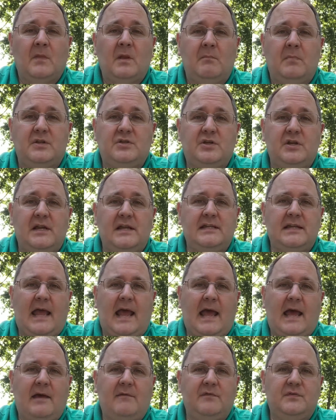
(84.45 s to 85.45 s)
But you need to
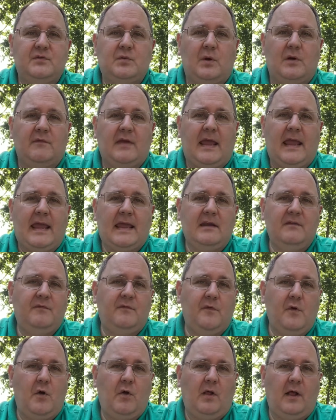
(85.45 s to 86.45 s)
have sort of a
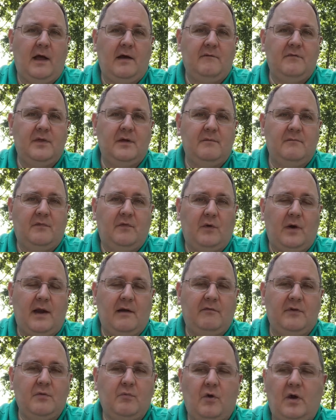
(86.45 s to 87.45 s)
handful of them for
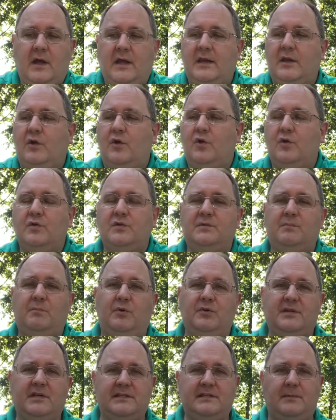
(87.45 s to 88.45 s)
everyone who's
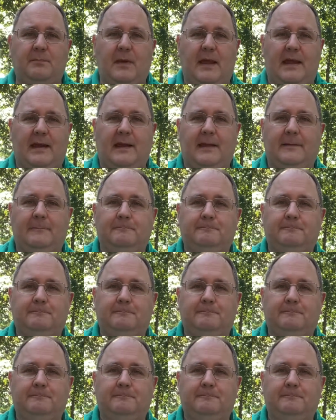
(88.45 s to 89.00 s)
participating.